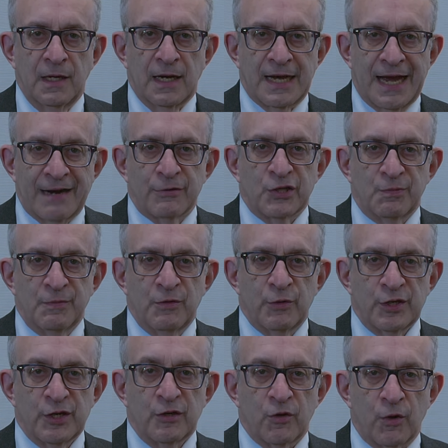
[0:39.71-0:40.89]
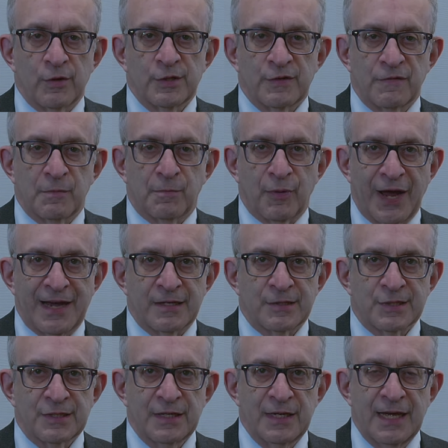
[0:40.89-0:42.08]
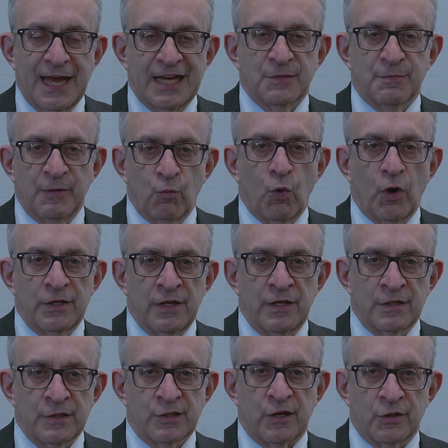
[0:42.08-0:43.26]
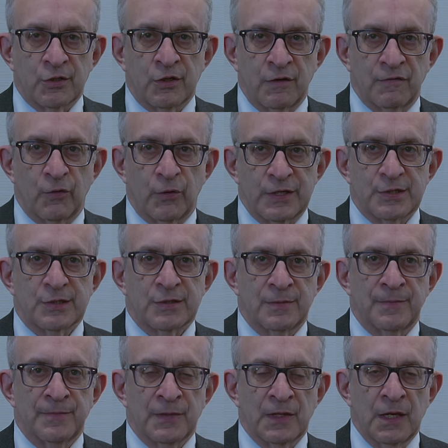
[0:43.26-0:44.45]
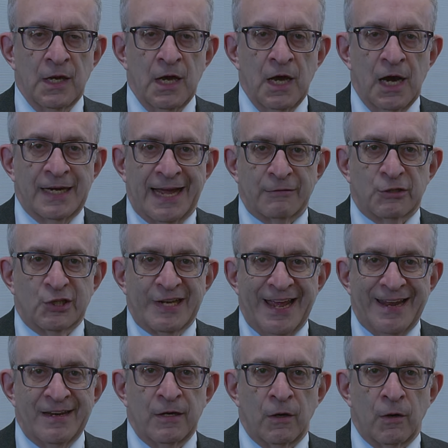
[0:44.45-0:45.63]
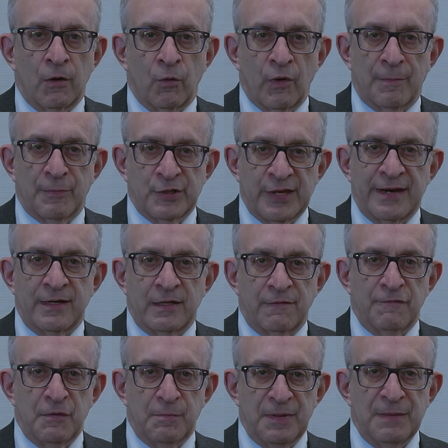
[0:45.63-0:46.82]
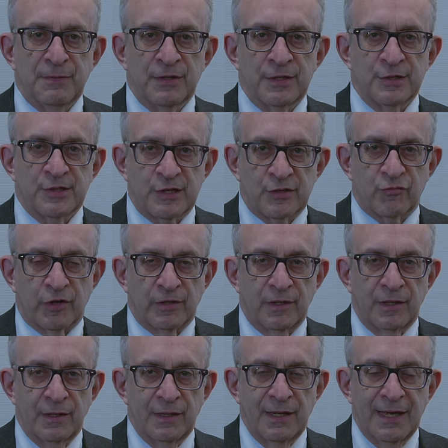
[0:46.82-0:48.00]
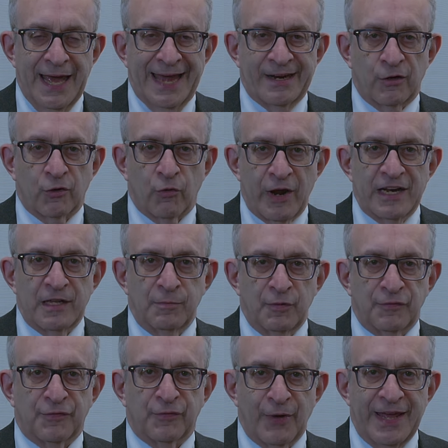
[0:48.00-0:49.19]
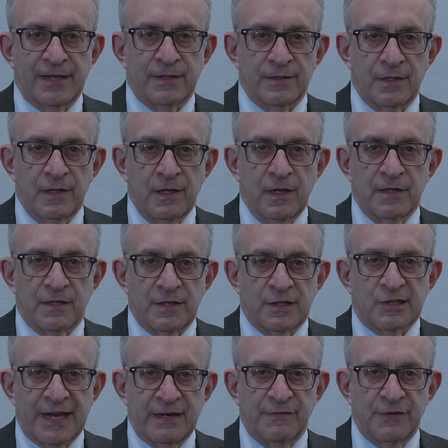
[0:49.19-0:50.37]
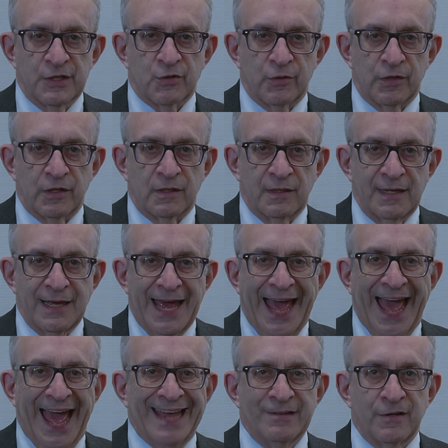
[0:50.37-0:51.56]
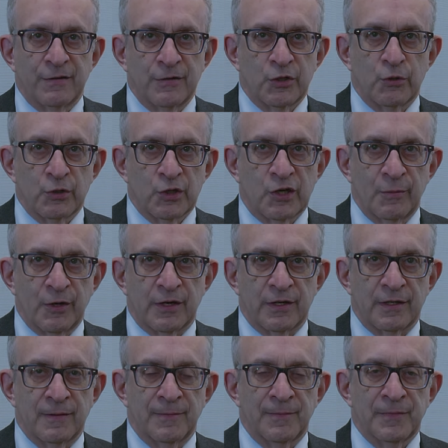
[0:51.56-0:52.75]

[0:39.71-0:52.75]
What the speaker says: Congressman Ritchie Torres of the Bronx has been one such voice. An outstanding representative of the people in his district, an incredible friend to the state of Israel and to the Jewish community.